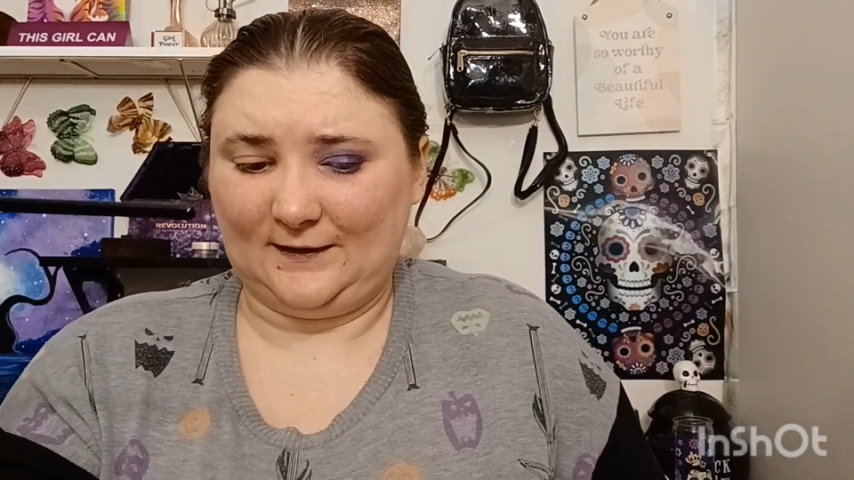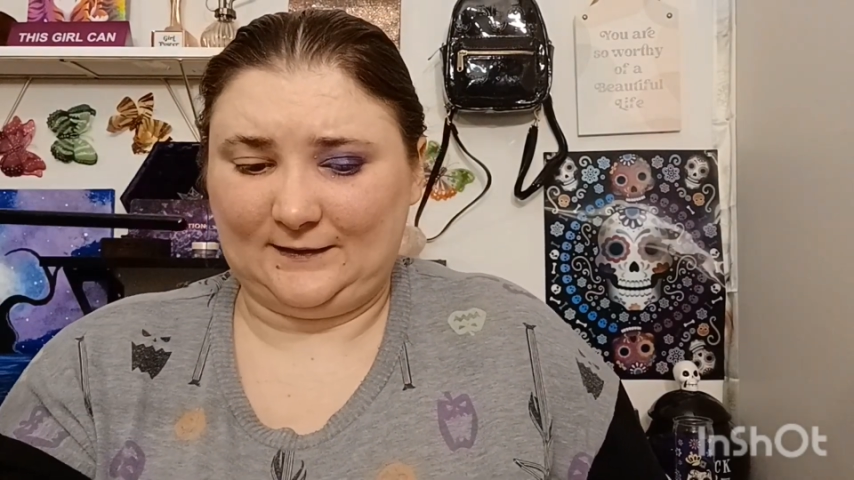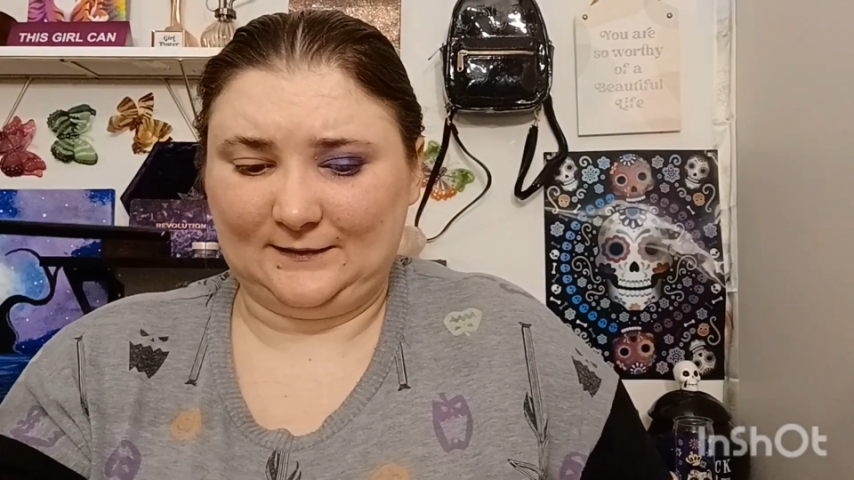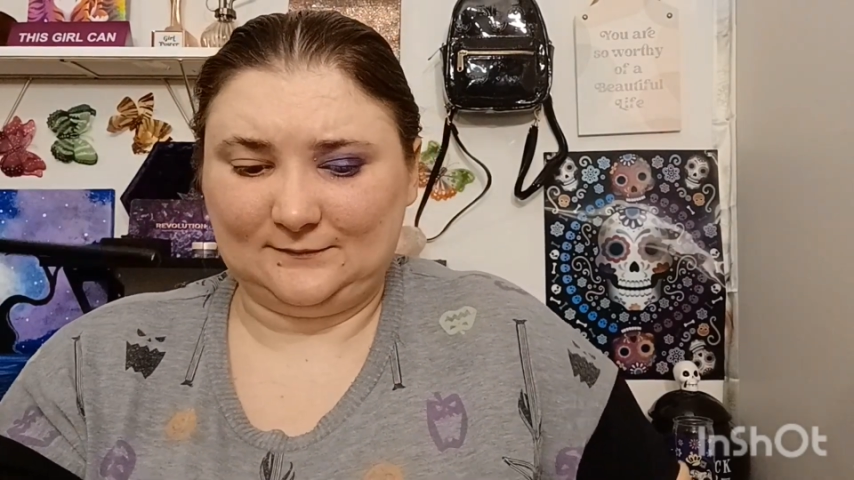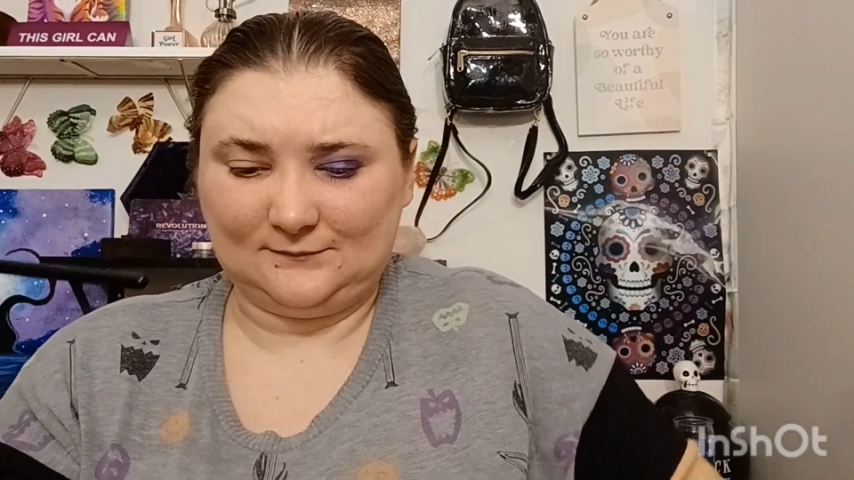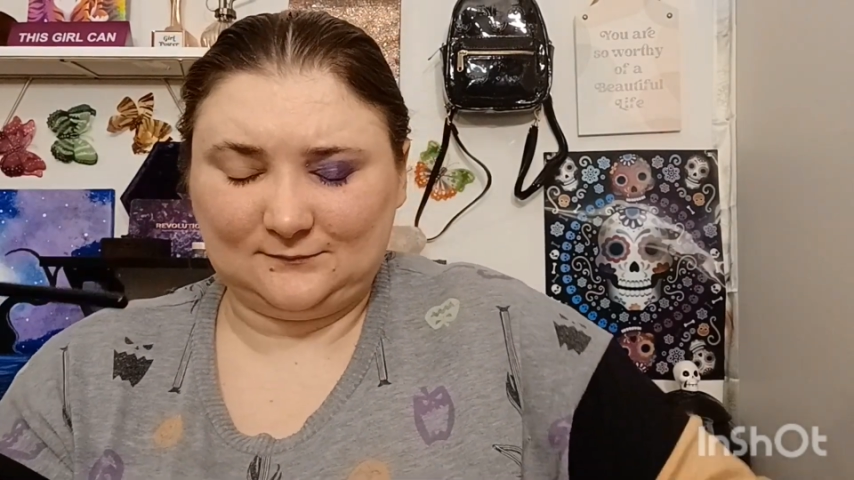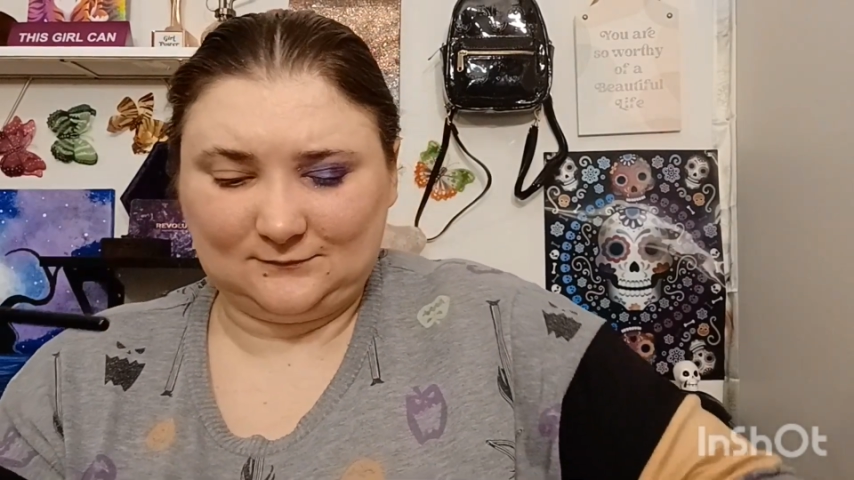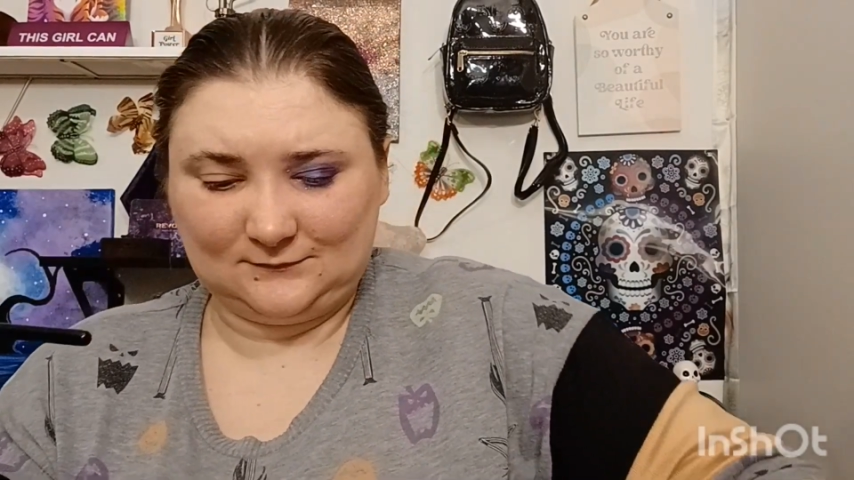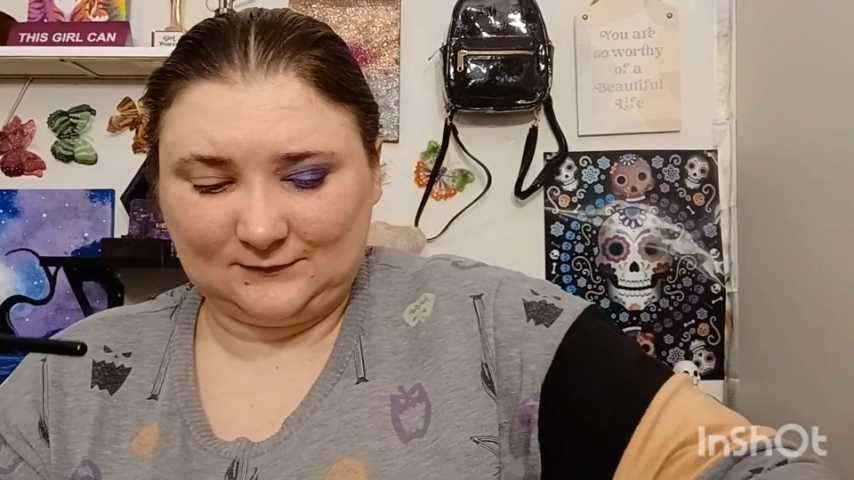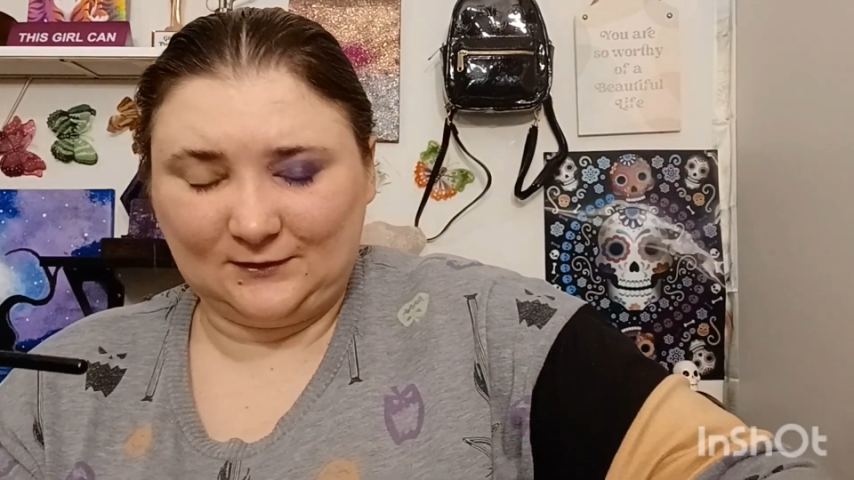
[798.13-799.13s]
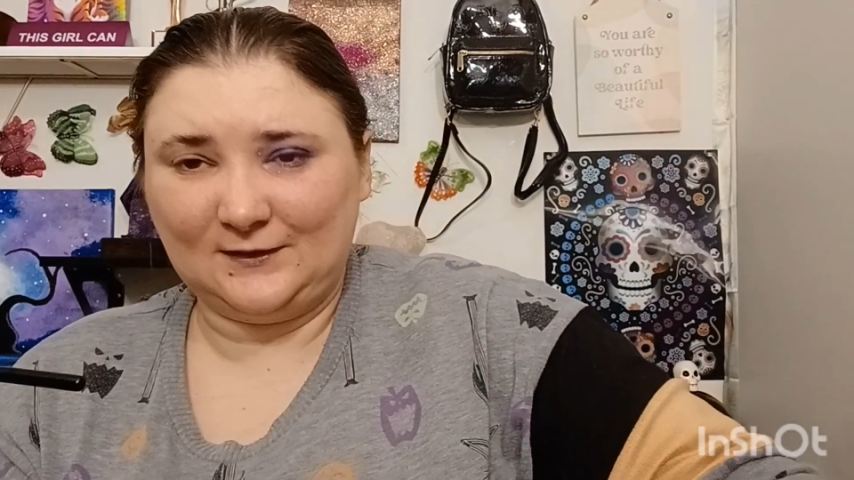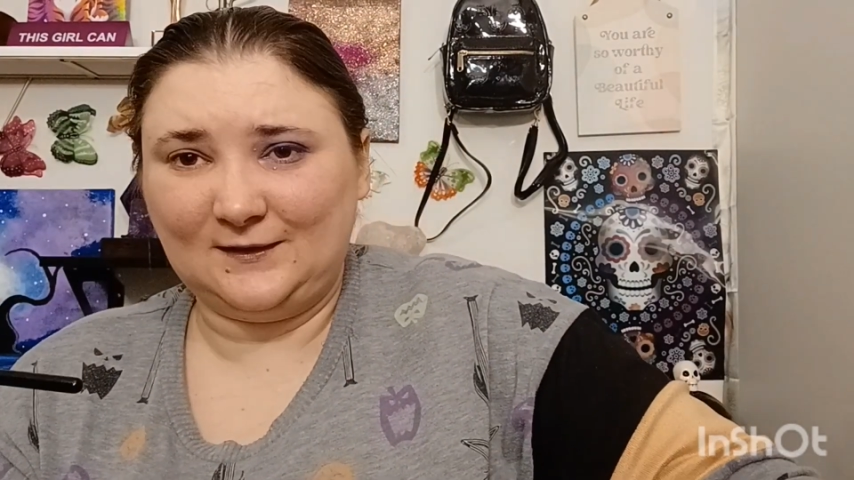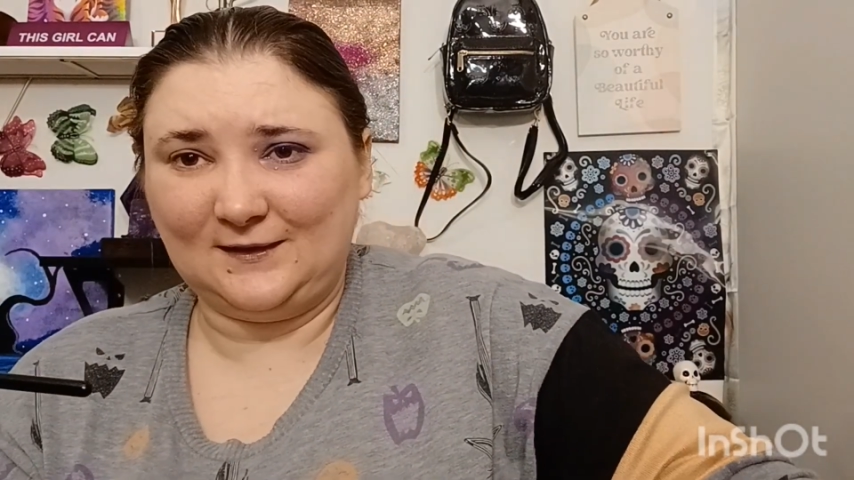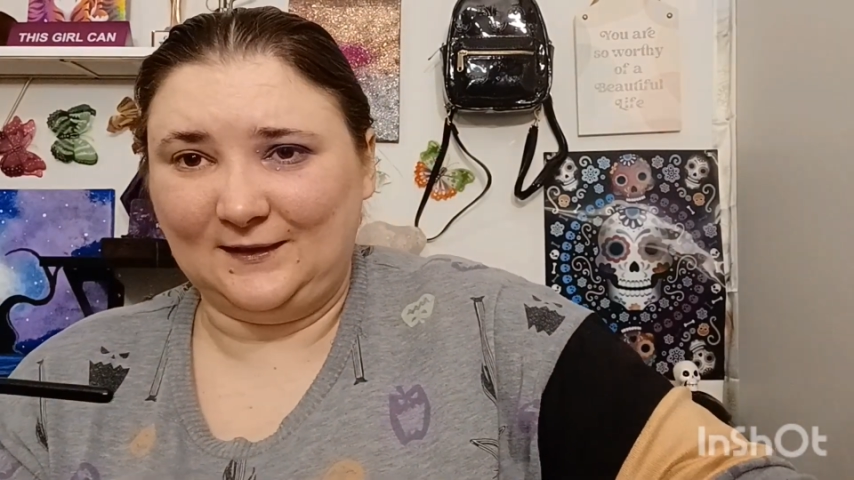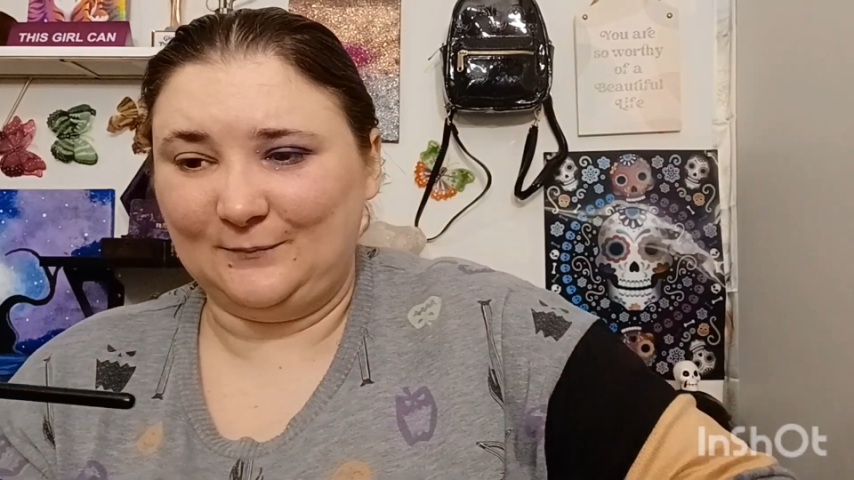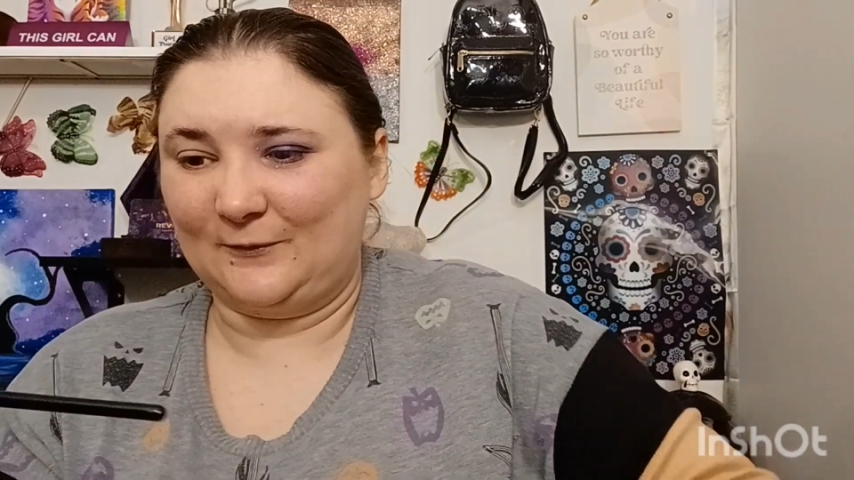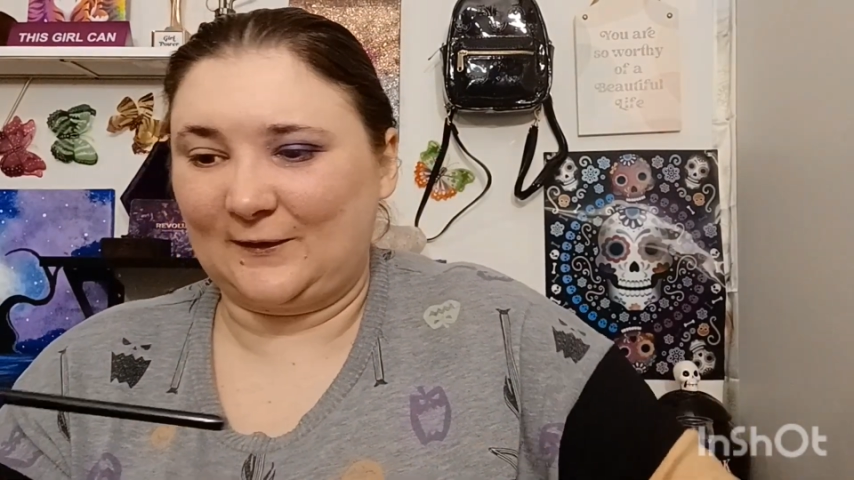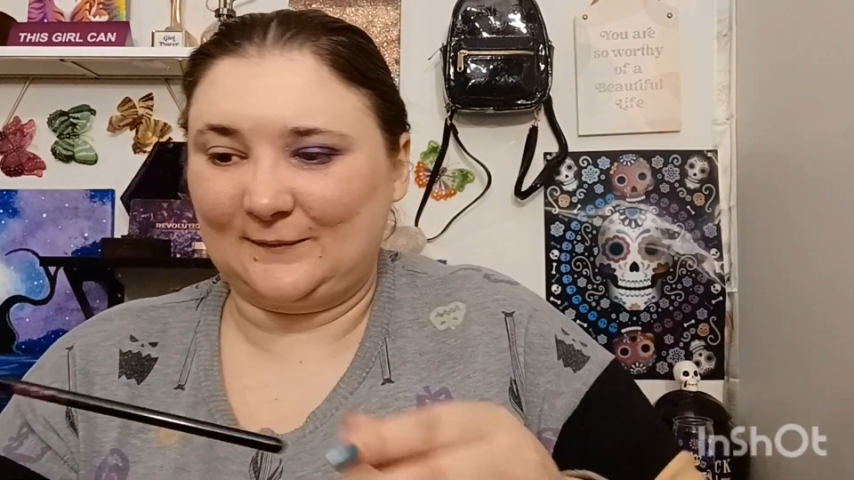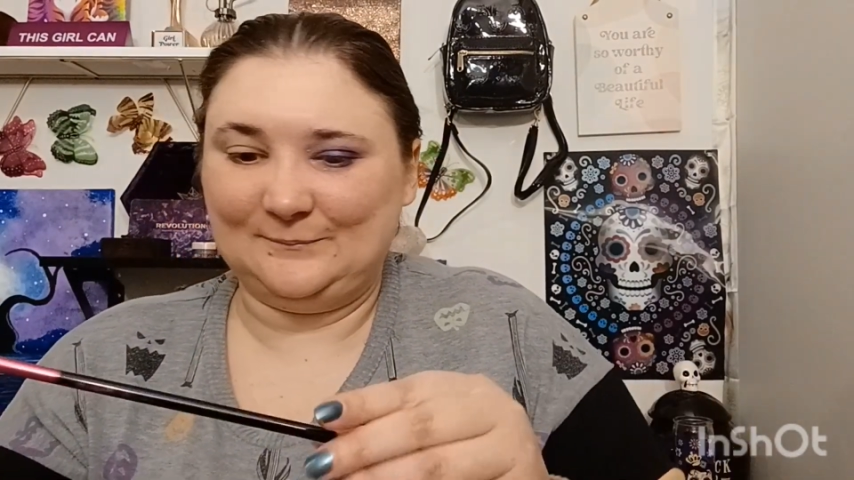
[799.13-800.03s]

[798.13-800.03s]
it anymore.